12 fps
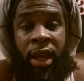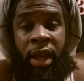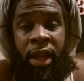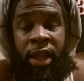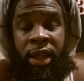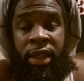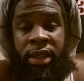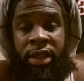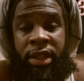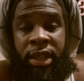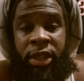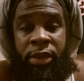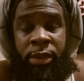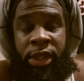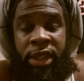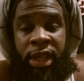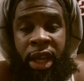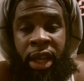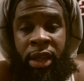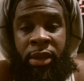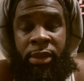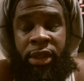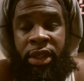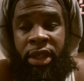And he tells me the name,
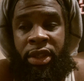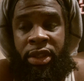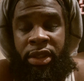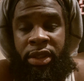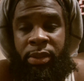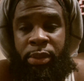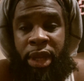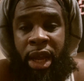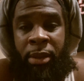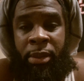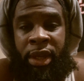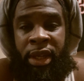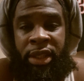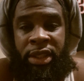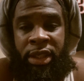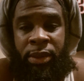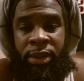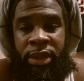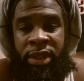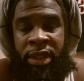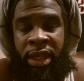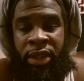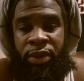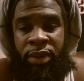another black man. He said was
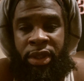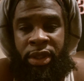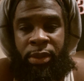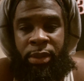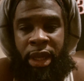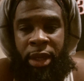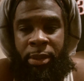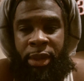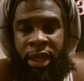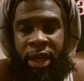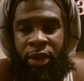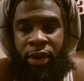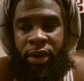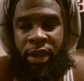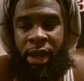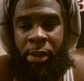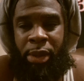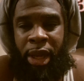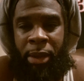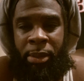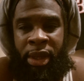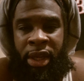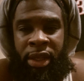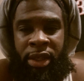assigned to another black man. I called that black
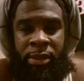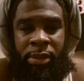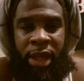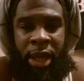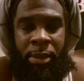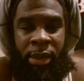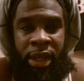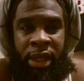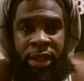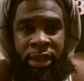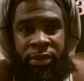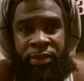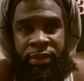man, and the black man